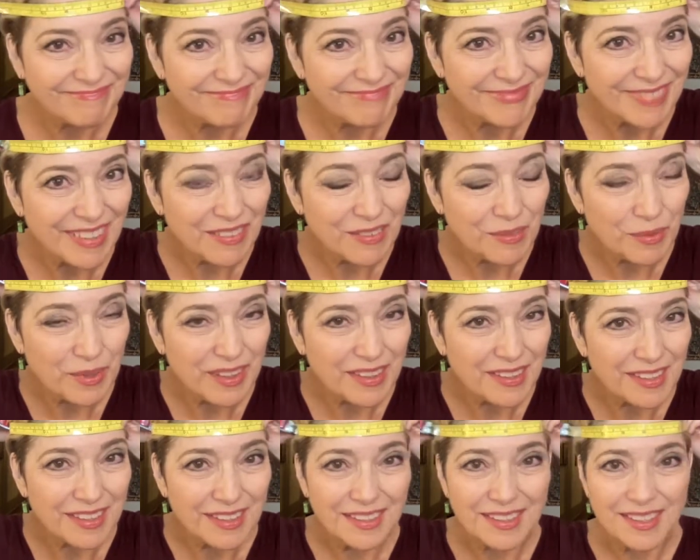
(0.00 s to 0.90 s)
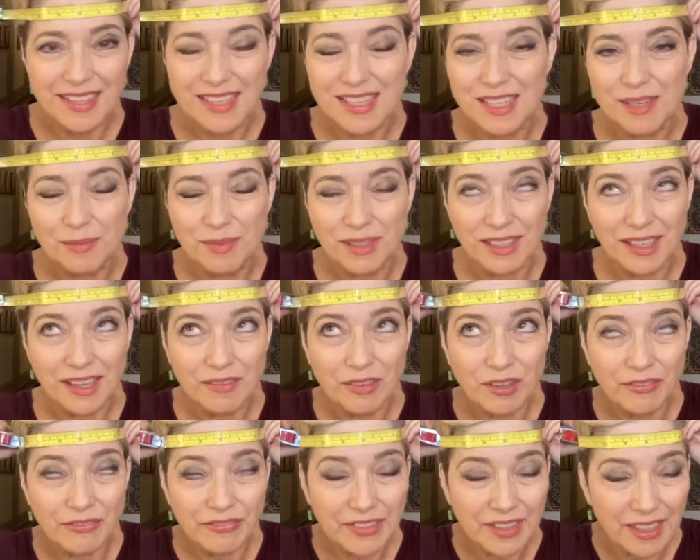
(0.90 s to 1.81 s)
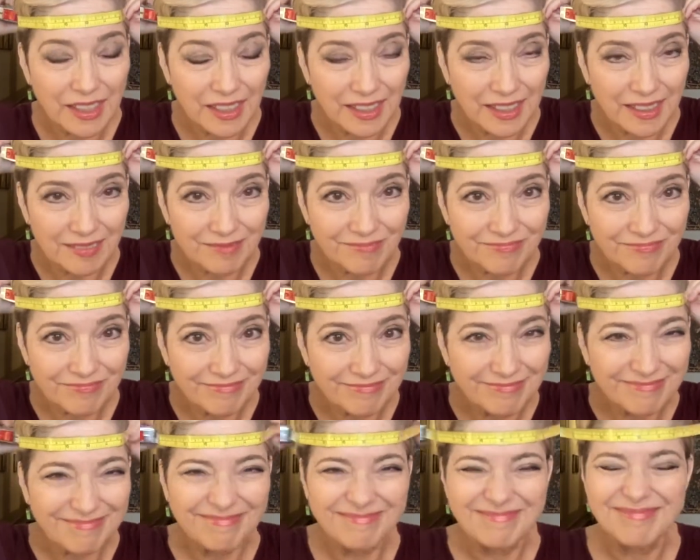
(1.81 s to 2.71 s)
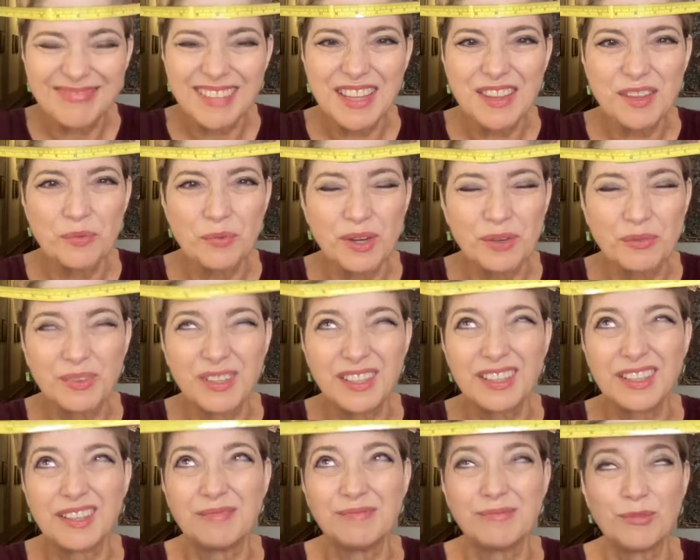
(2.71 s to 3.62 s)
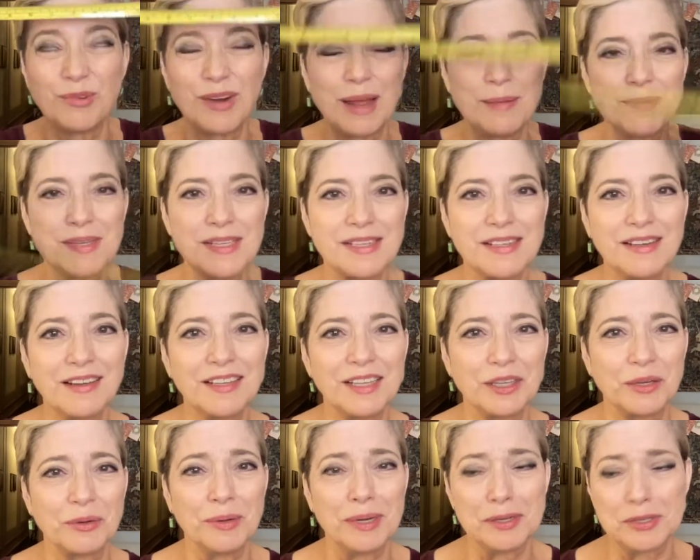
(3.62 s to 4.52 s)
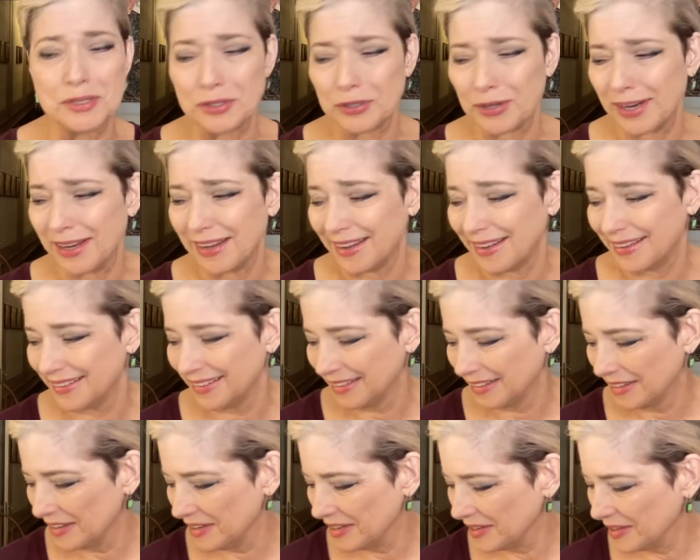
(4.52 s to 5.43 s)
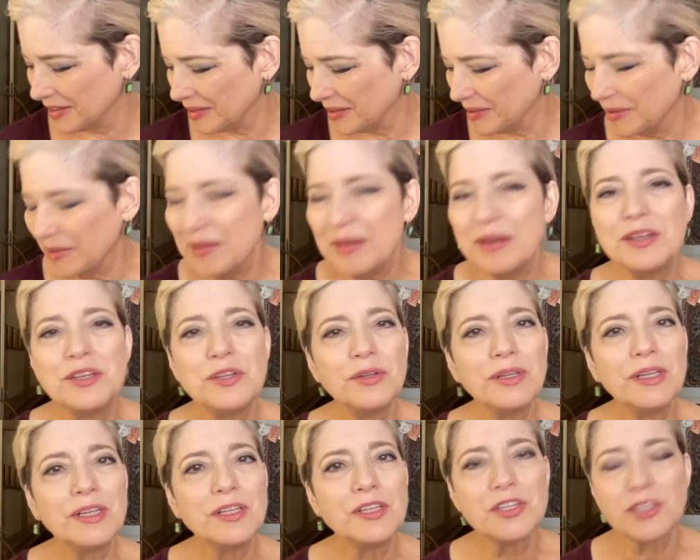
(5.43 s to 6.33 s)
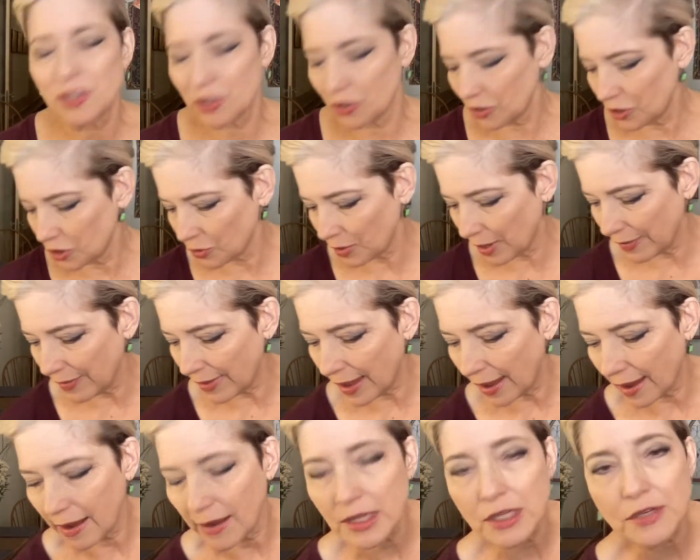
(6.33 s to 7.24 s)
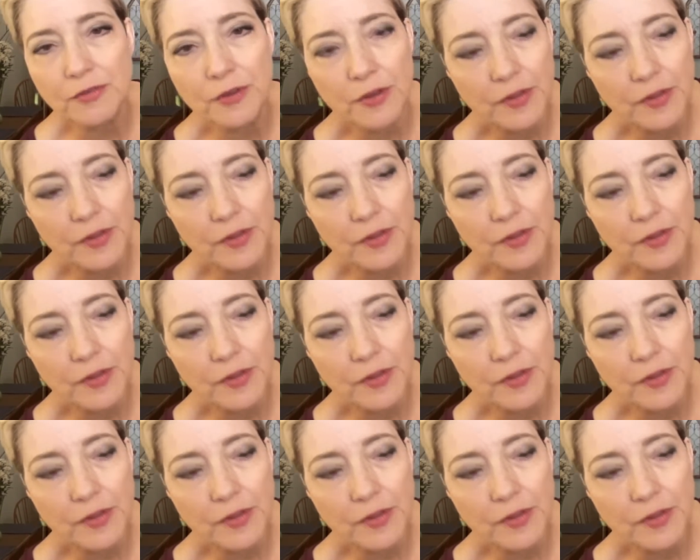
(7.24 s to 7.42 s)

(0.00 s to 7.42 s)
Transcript: Even with some clever fiddling, neither one really wraps snugly around your head. Do a little search around the house for